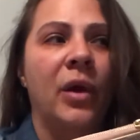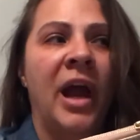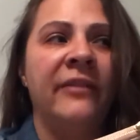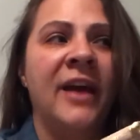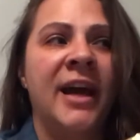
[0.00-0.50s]

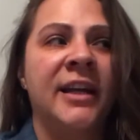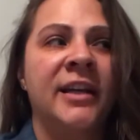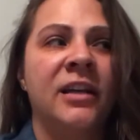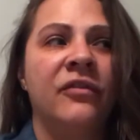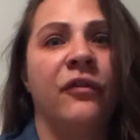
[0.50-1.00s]
I've had
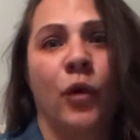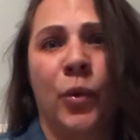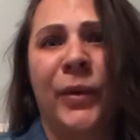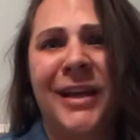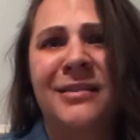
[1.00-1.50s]
it 4
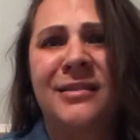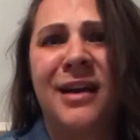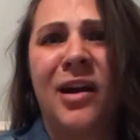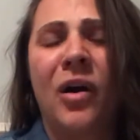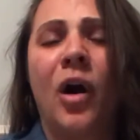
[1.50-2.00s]
weeks
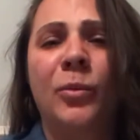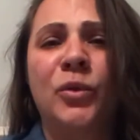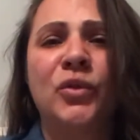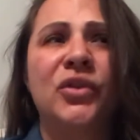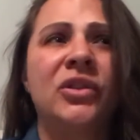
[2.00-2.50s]
now,
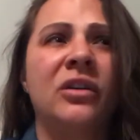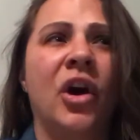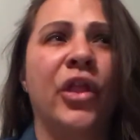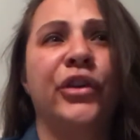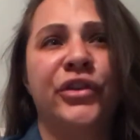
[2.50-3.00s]
almost.
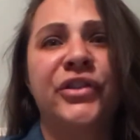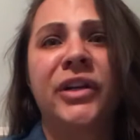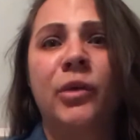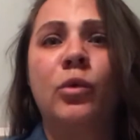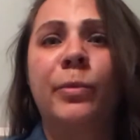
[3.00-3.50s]
On
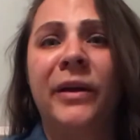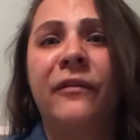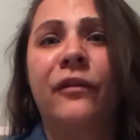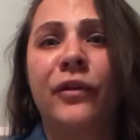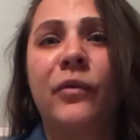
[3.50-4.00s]
Thursday will be
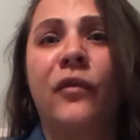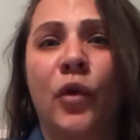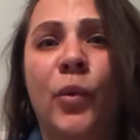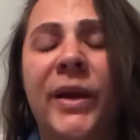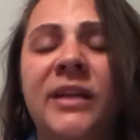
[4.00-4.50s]
for
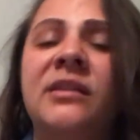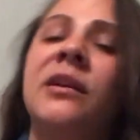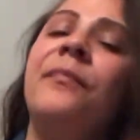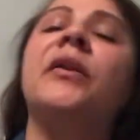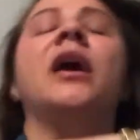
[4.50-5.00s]
4 weeks.
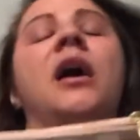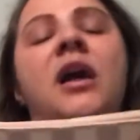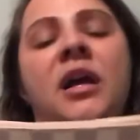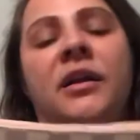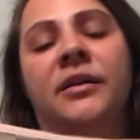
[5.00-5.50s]

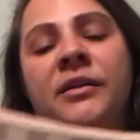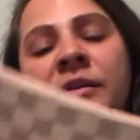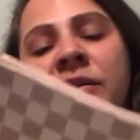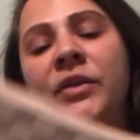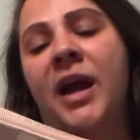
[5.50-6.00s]

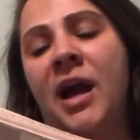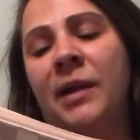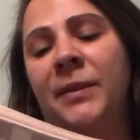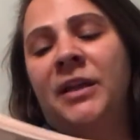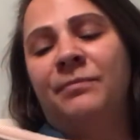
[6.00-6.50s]
So yeah,
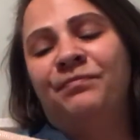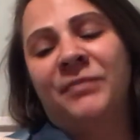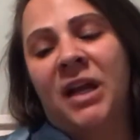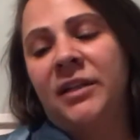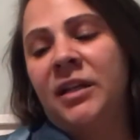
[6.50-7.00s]
I mean,
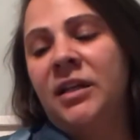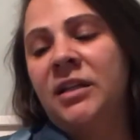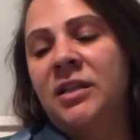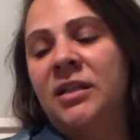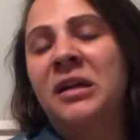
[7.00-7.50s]
I think
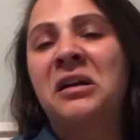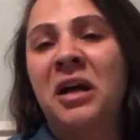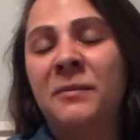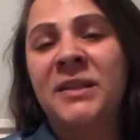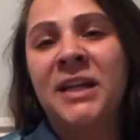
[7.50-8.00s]
it
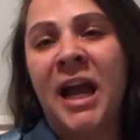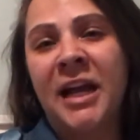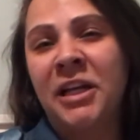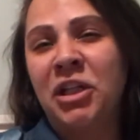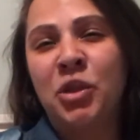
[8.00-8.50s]
comes in
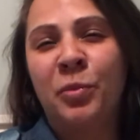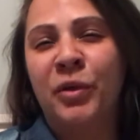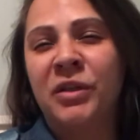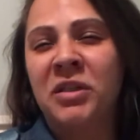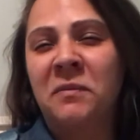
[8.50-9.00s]
handy to
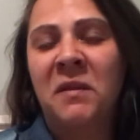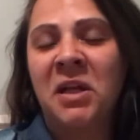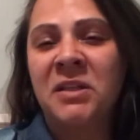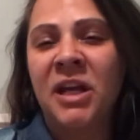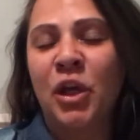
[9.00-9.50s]
put some
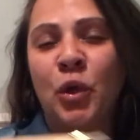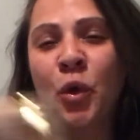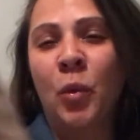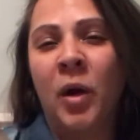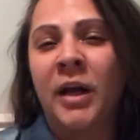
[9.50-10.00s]
things that you
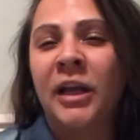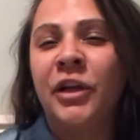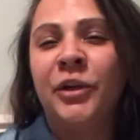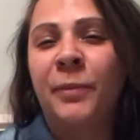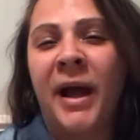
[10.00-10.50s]
don't want
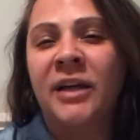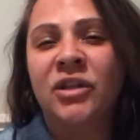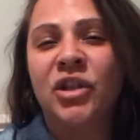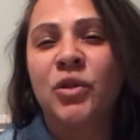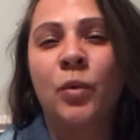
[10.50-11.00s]
in your bag
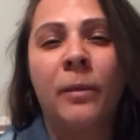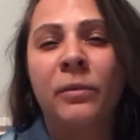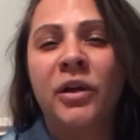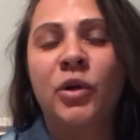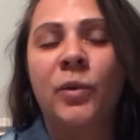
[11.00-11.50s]
just
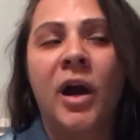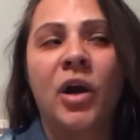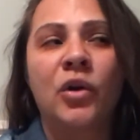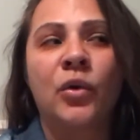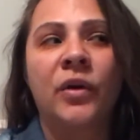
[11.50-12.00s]
rumbling
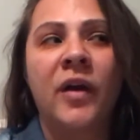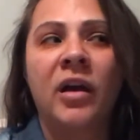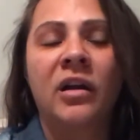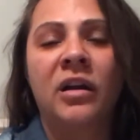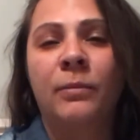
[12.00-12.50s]
around or
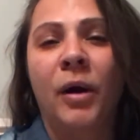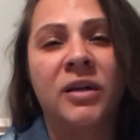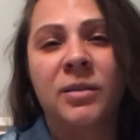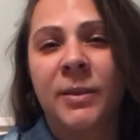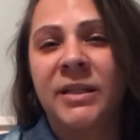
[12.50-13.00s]
that can
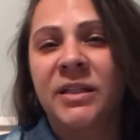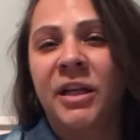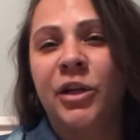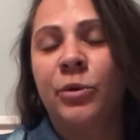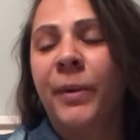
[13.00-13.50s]
possibly stay in your